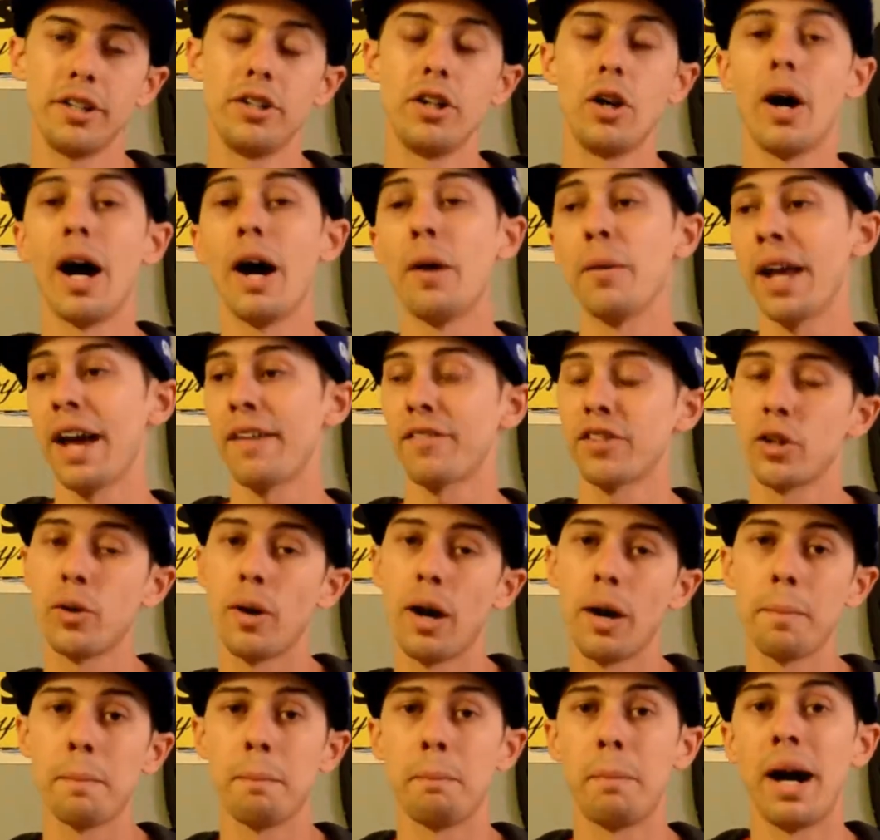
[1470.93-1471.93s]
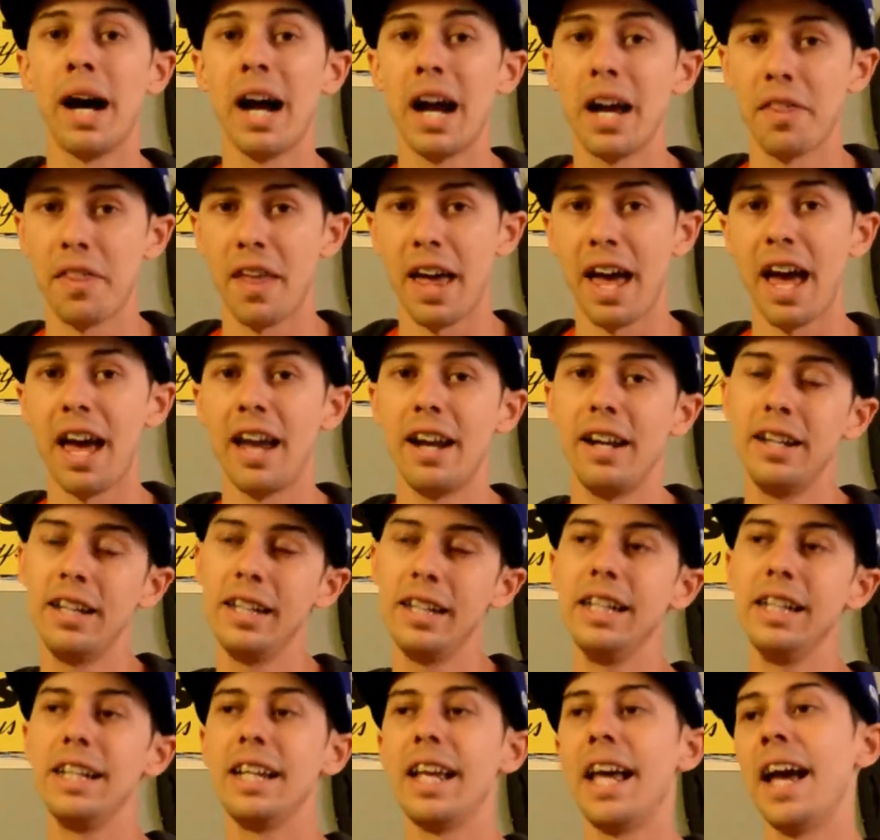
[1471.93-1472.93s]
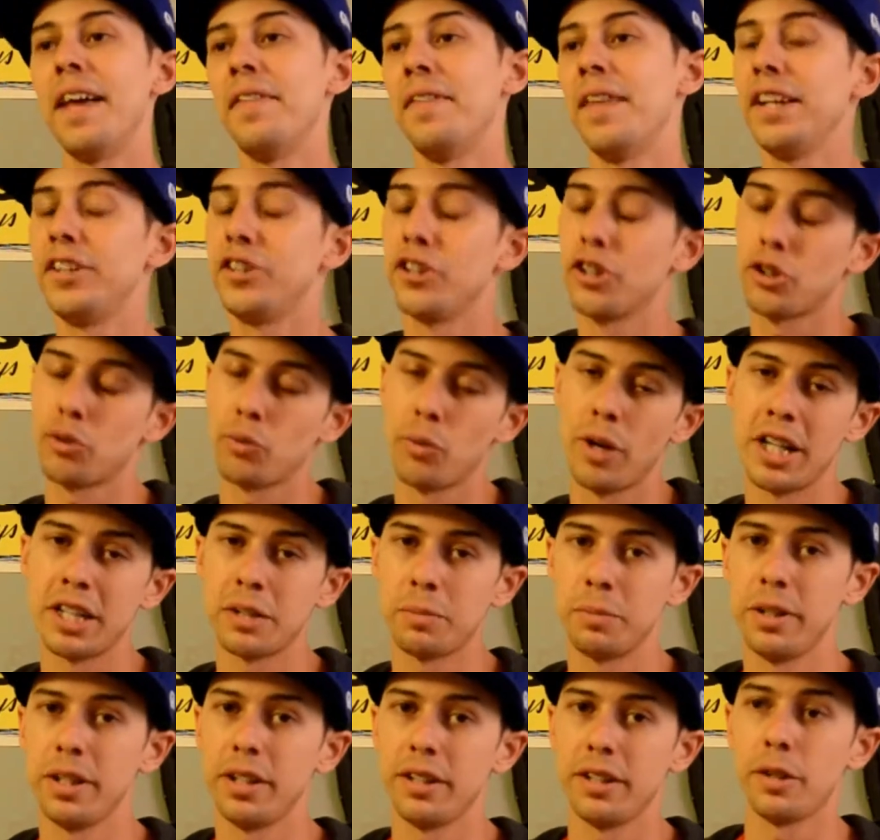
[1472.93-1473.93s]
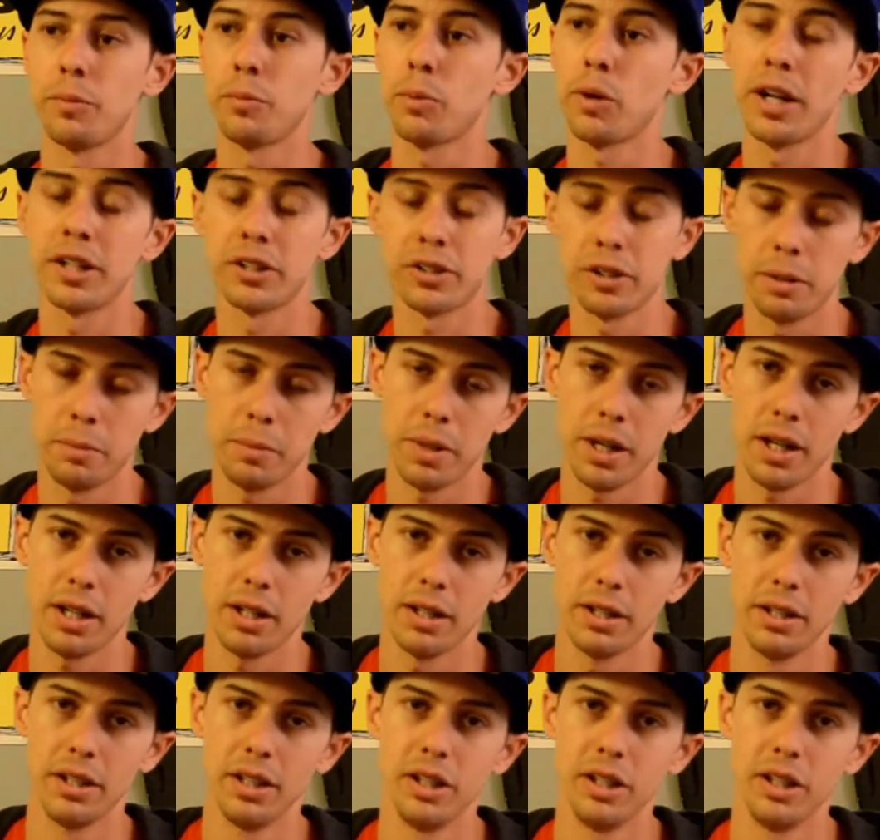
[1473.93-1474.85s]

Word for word: You know, I would have to go out and buy that, and they just raised me the price on me.